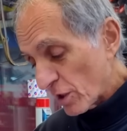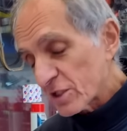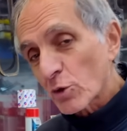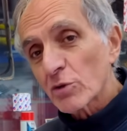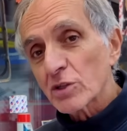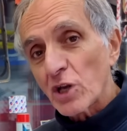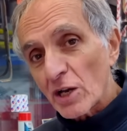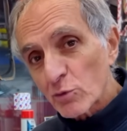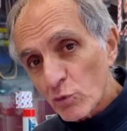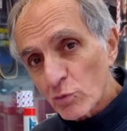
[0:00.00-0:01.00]
let's go in the
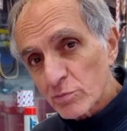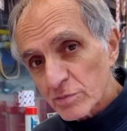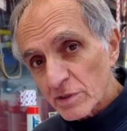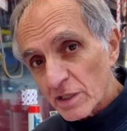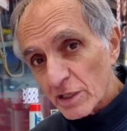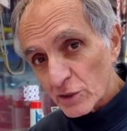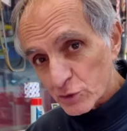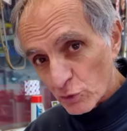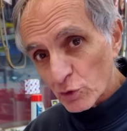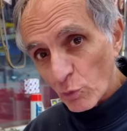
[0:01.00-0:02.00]
dining room and I'll
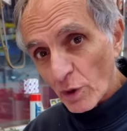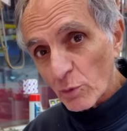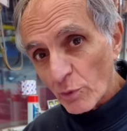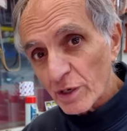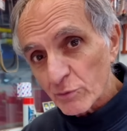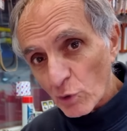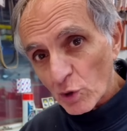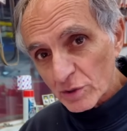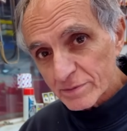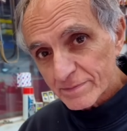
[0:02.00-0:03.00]
show you what went wrong.